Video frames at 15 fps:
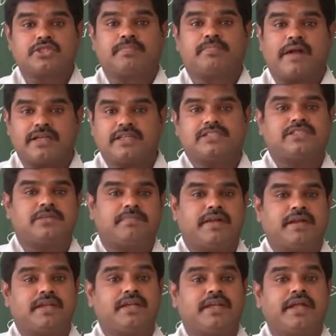to
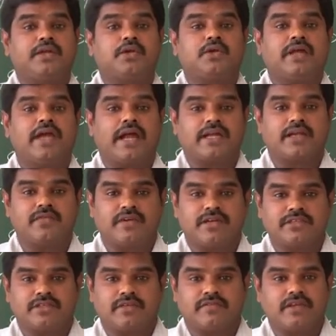participate in day-to-day
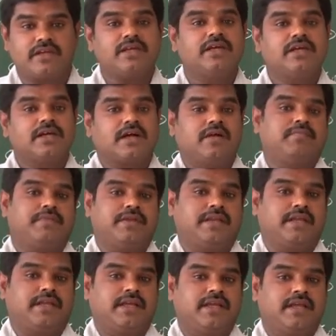activities of the
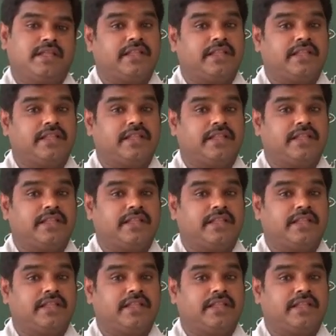company.